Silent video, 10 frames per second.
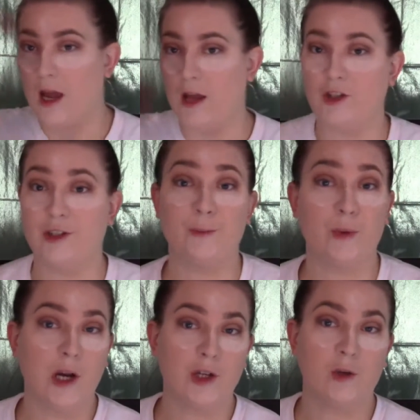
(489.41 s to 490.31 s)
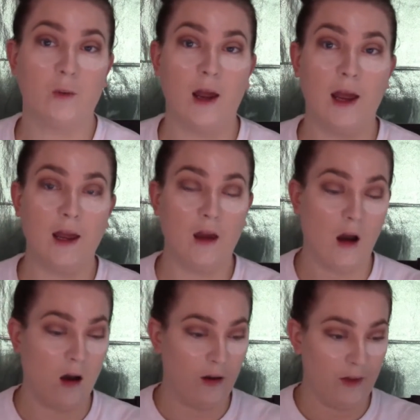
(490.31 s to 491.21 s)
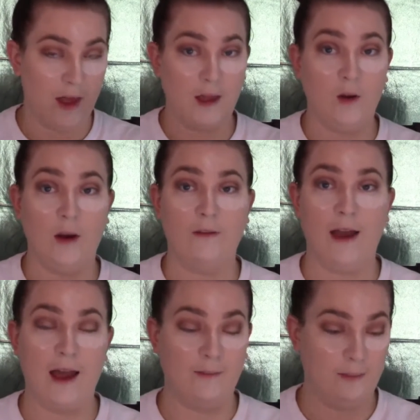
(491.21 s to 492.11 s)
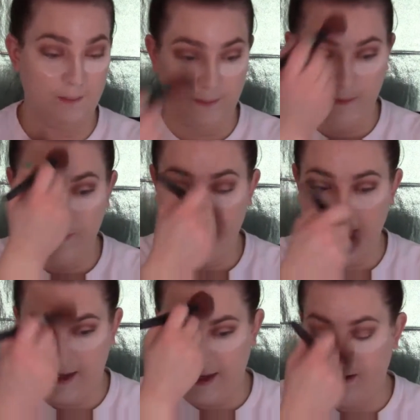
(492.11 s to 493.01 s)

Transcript: and just brush away all that you have had baking.